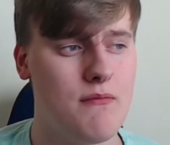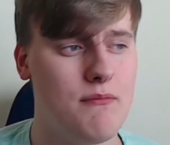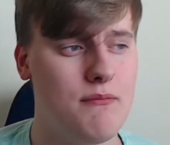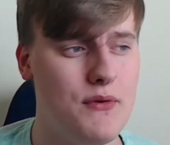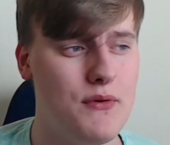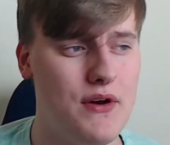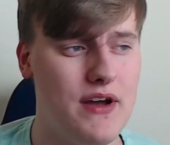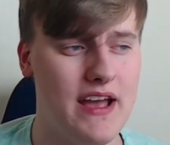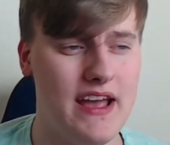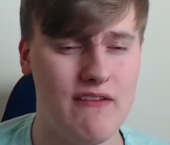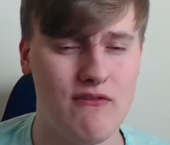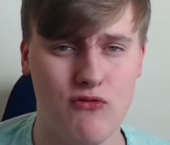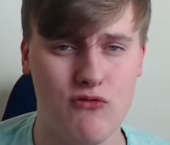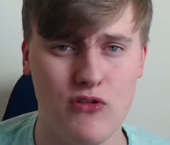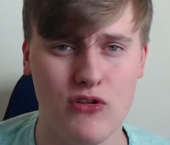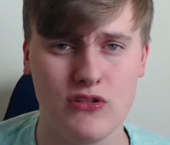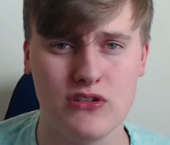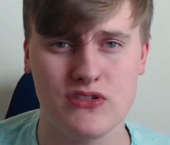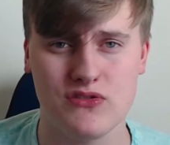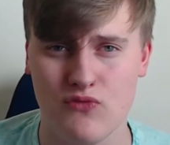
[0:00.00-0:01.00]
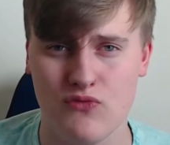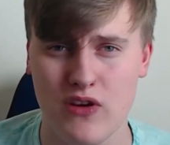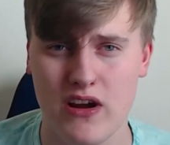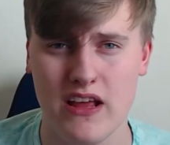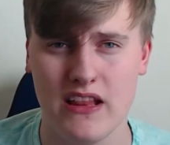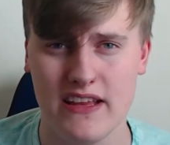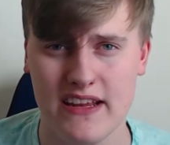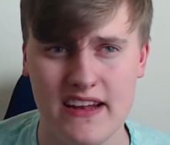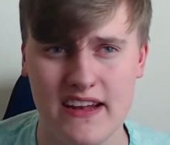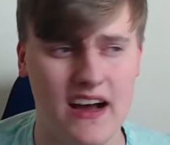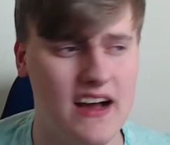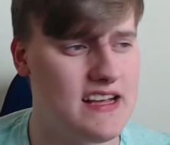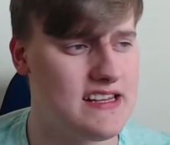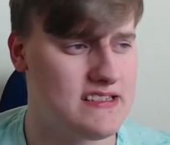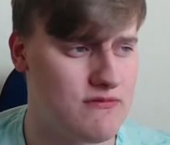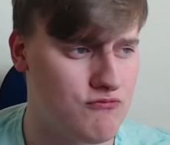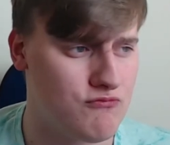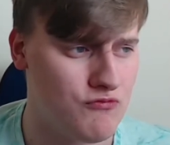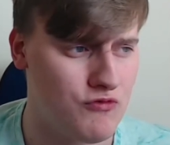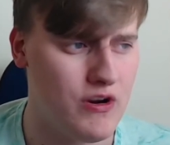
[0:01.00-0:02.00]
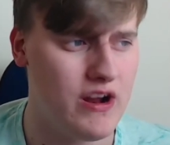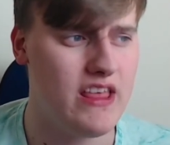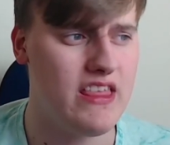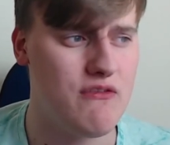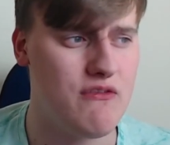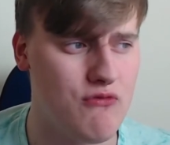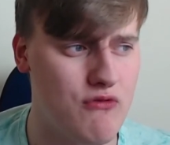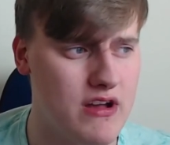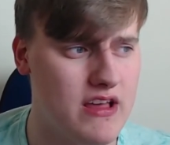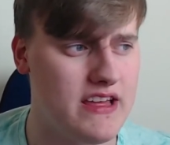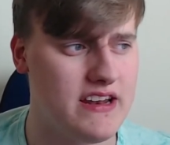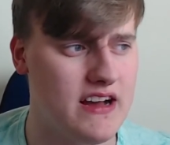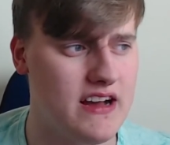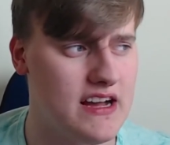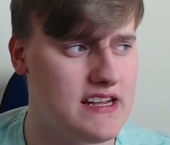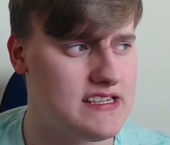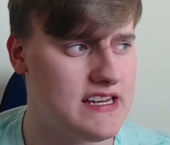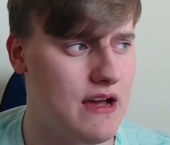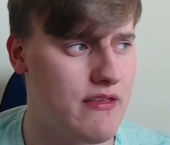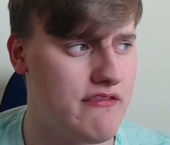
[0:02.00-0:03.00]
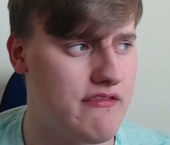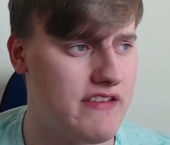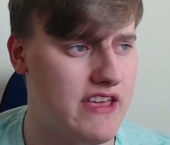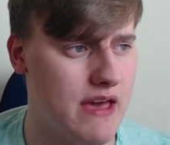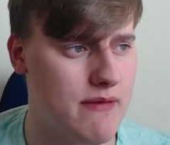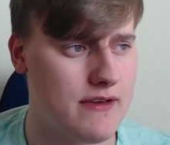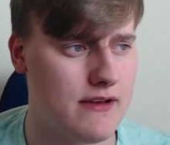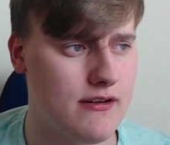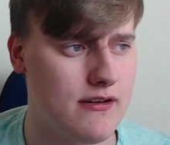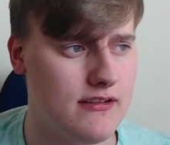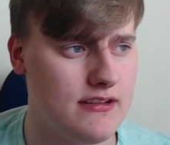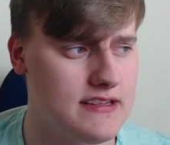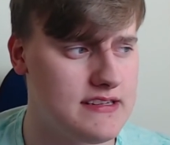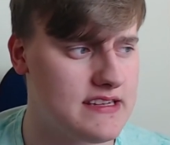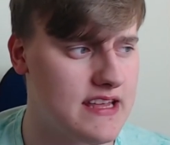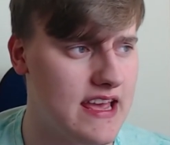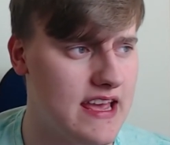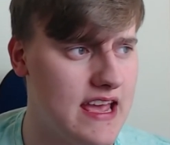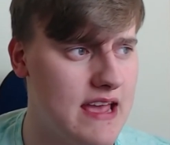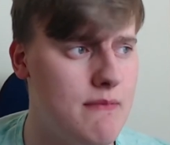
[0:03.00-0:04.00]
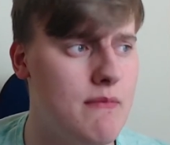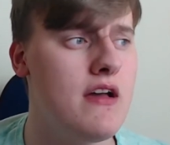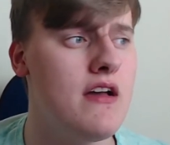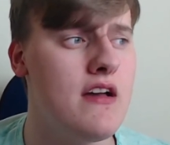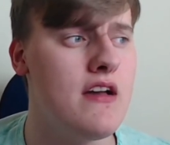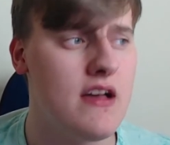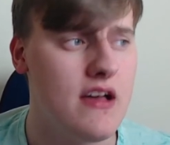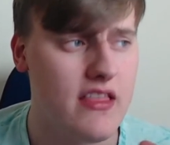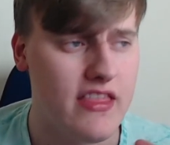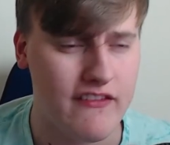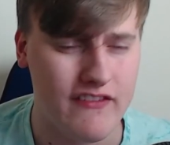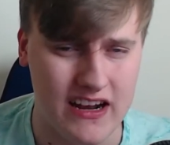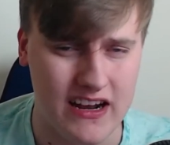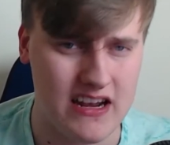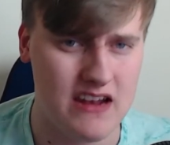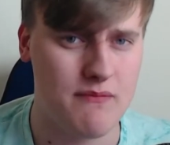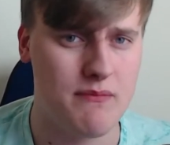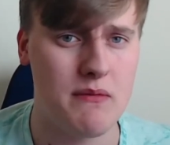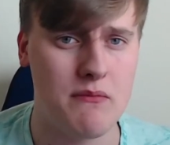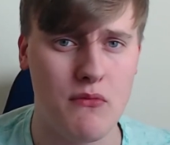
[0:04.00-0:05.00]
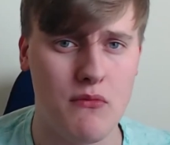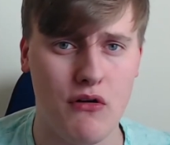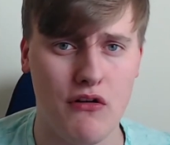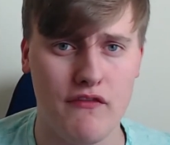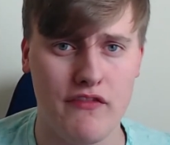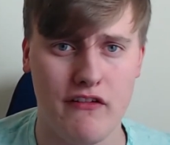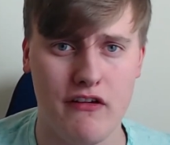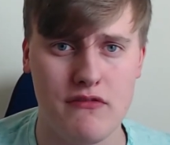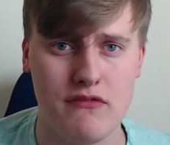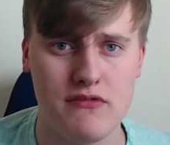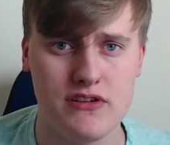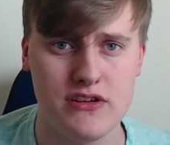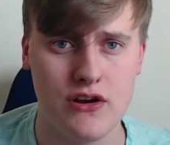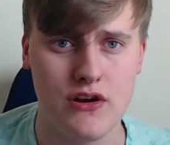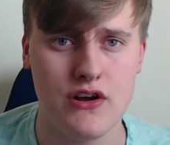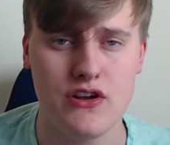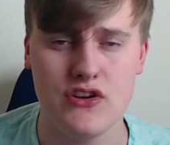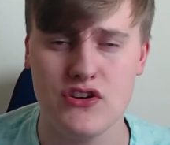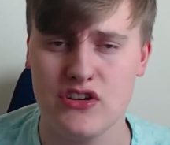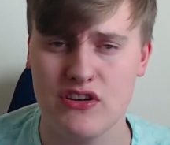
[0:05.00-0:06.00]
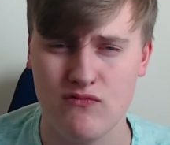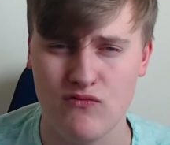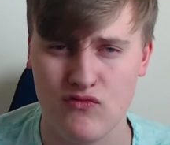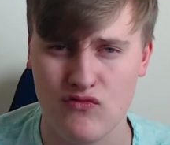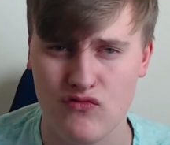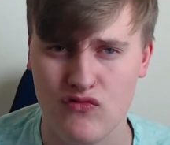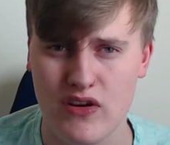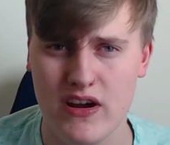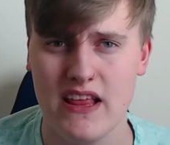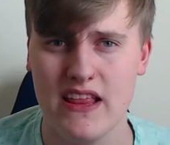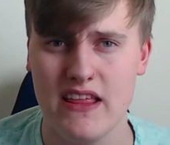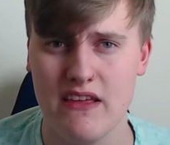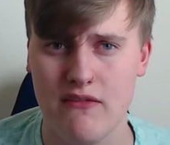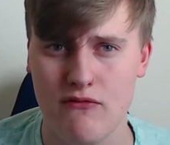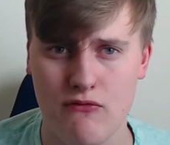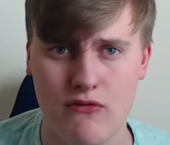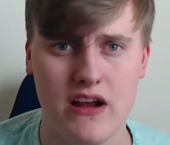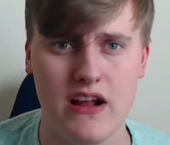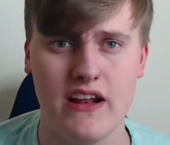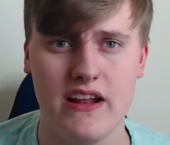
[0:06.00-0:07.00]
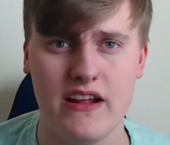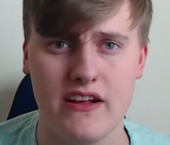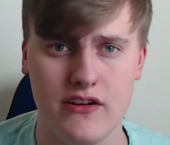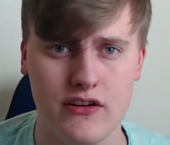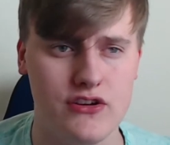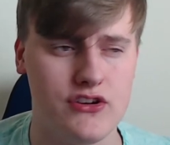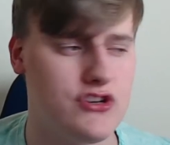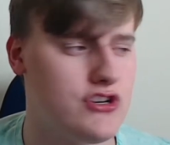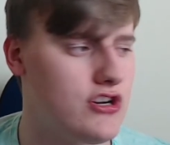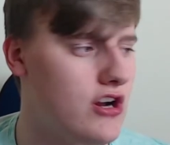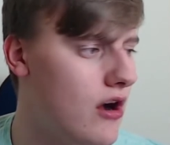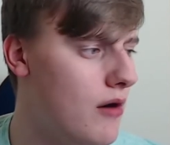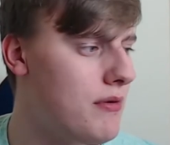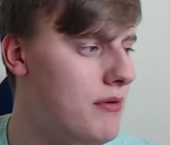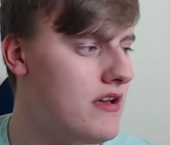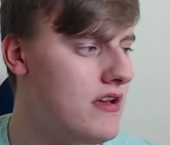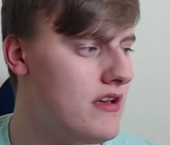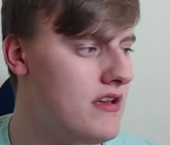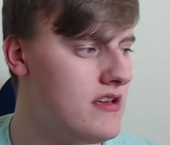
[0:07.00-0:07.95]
But it looks really nice. Really, really nice how they've kept the colour scheme. They've added a bit more of their own touch. Really, really good job.